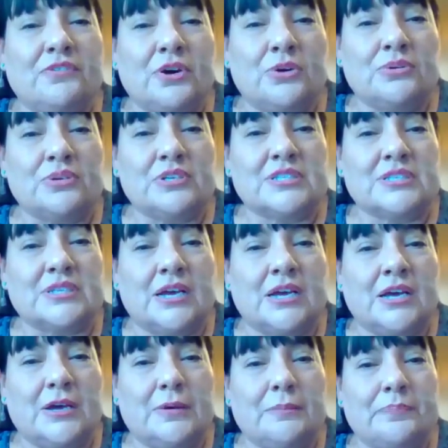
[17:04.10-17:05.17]
folks,
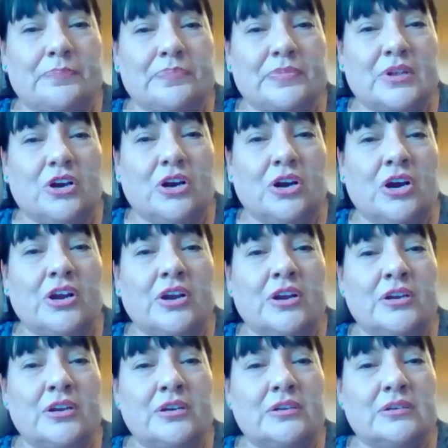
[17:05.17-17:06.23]

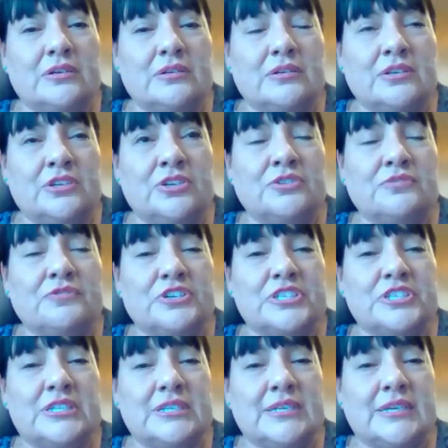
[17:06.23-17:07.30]
our
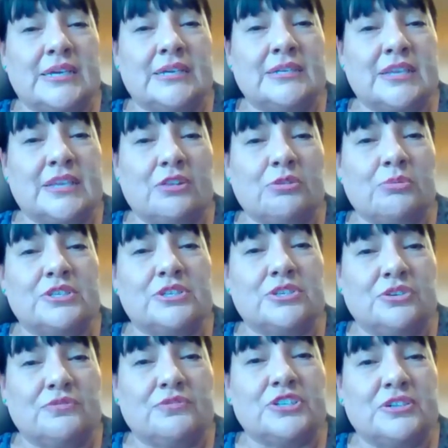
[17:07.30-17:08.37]
university,
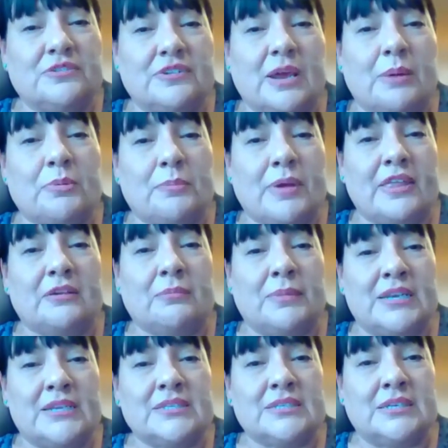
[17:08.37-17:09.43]
Southwest University of Naprapathic
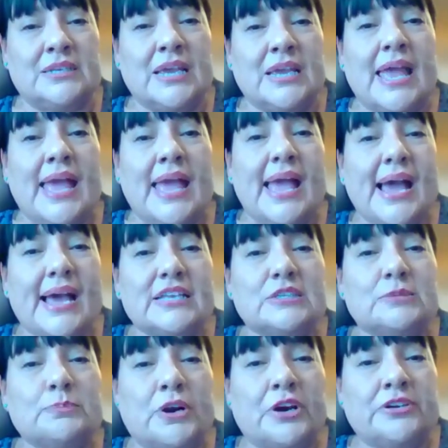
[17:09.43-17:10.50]
Medicine,
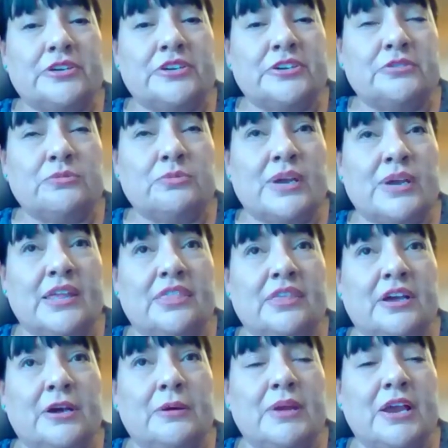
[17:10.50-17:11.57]
has partnered with
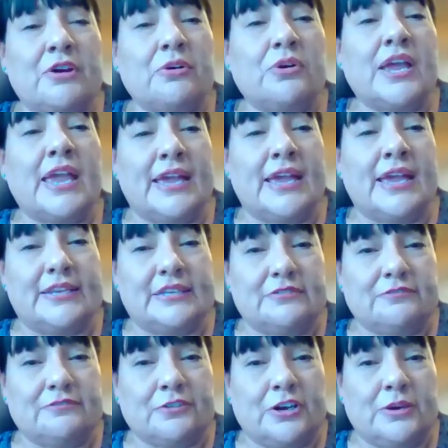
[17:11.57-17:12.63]
Arrowhead
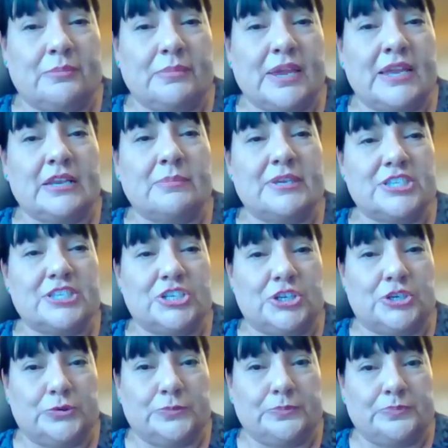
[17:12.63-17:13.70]
from
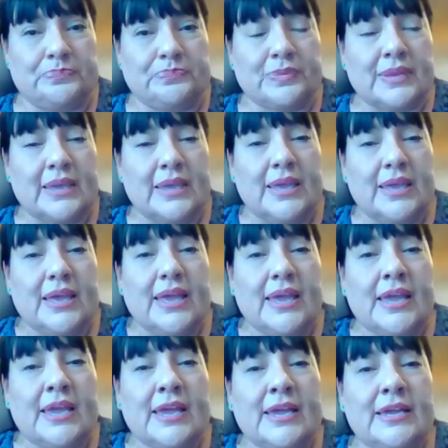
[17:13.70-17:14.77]
NMSU.
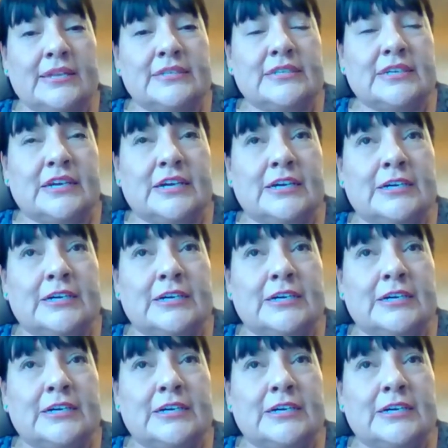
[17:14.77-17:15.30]
And